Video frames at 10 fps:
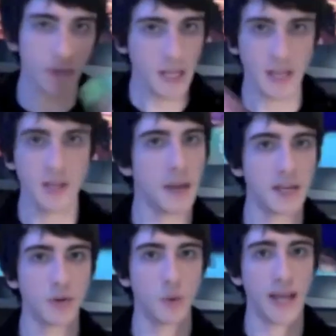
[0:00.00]
and the
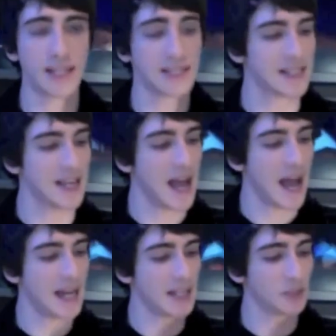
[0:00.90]
main quest.
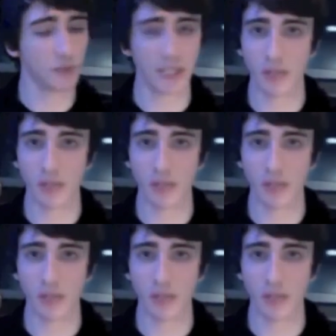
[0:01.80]
And it's really